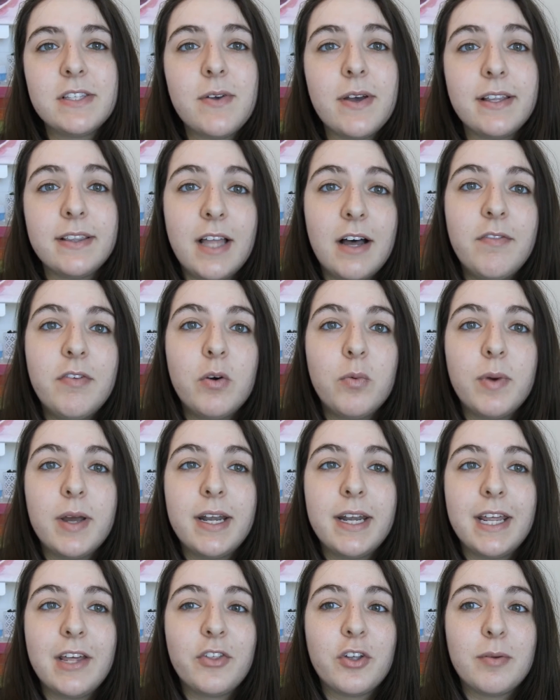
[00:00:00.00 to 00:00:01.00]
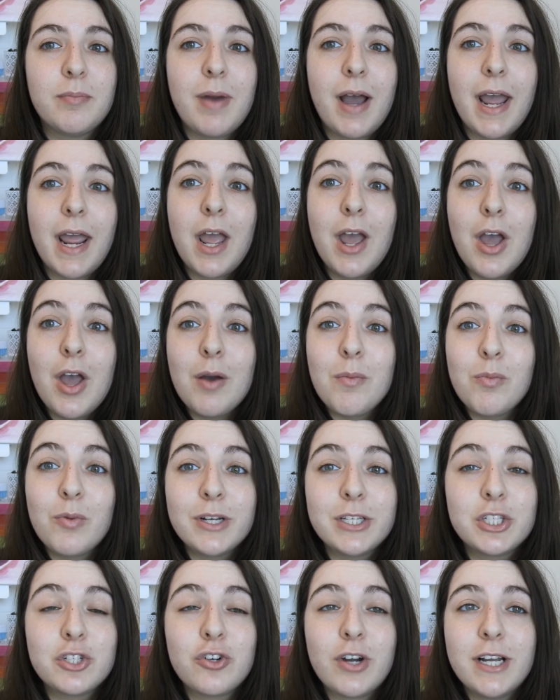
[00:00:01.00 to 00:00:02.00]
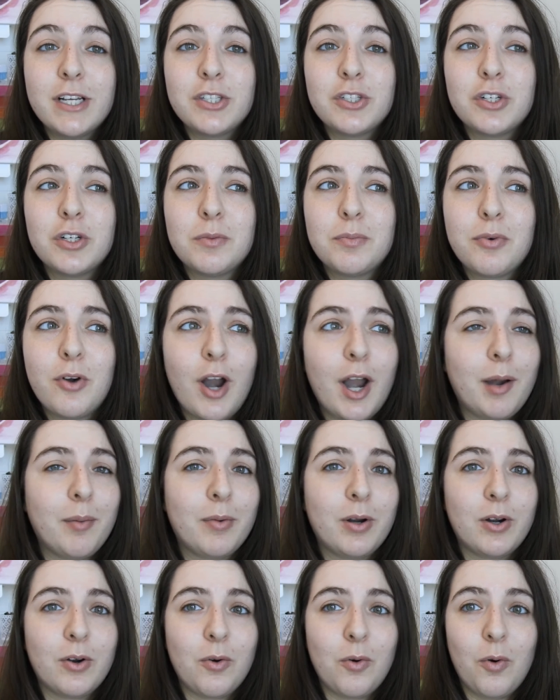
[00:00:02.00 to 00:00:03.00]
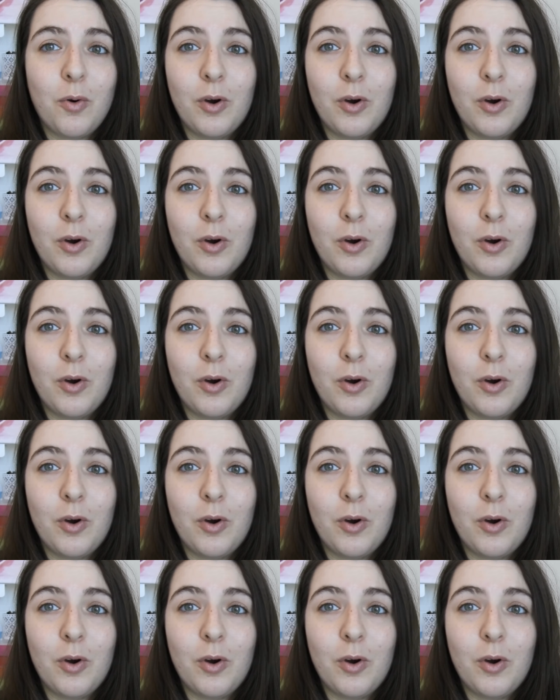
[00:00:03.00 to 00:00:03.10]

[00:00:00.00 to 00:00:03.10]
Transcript: so I love it when either my moisturizer, primer,